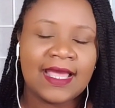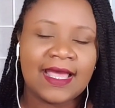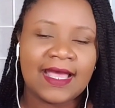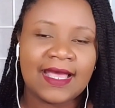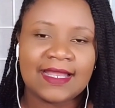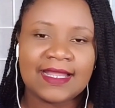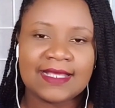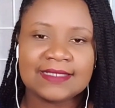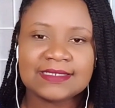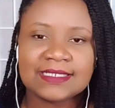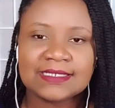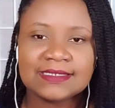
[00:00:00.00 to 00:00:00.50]

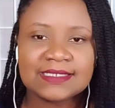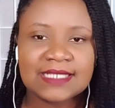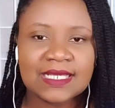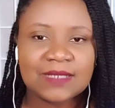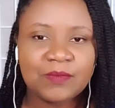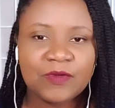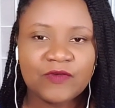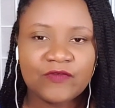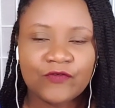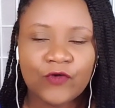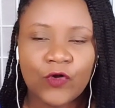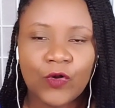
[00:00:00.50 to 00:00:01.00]
And as I said
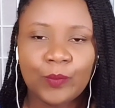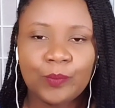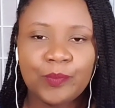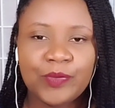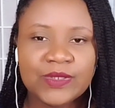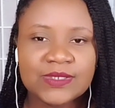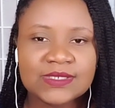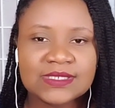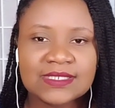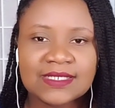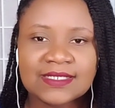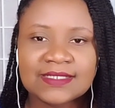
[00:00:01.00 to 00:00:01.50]
before,
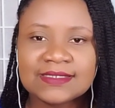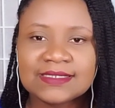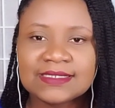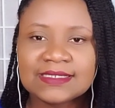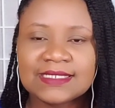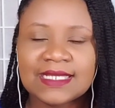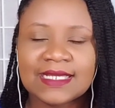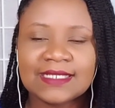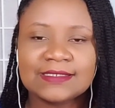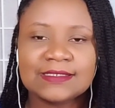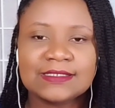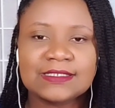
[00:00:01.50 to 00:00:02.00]
persons
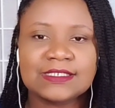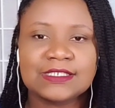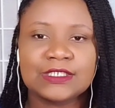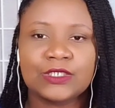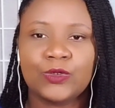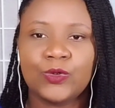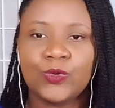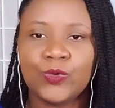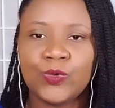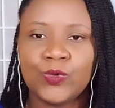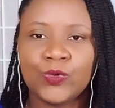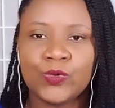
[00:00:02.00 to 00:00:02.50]
tend to
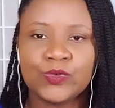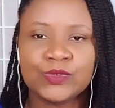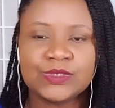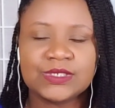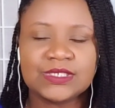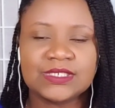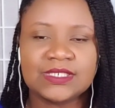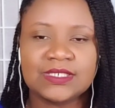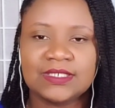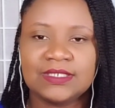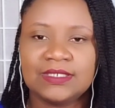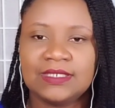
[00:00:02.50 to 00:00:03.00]
go
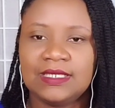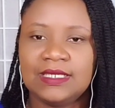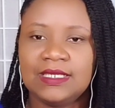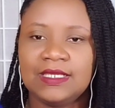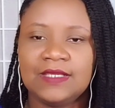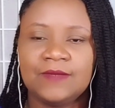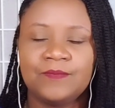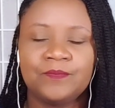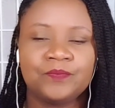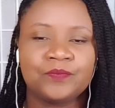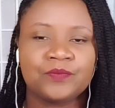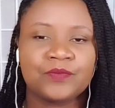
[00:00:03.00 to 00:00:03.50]
to
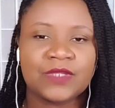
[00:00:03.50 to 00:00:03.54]
the